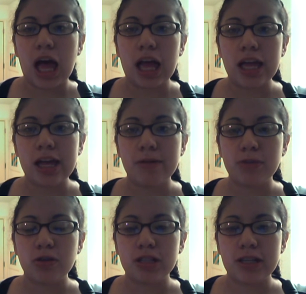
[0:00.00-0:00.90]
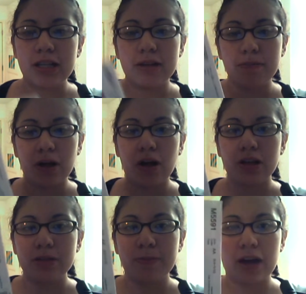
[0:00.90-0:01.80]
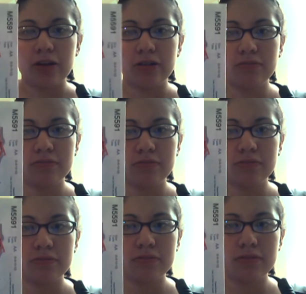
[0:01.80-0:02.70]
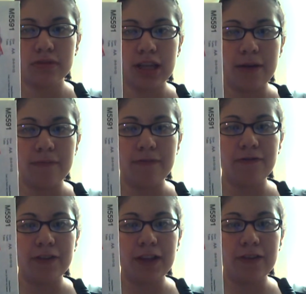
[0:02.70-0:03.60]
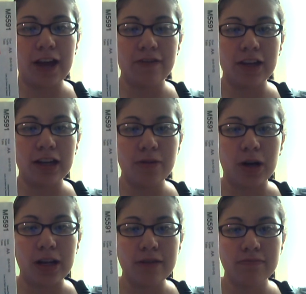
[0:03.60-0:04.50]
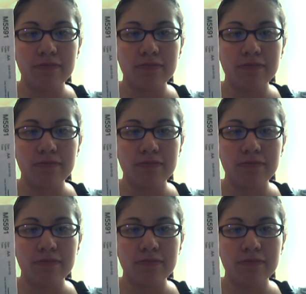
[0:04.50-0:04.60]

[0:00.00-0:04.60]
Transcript: I am using McCall's pattern, M5591.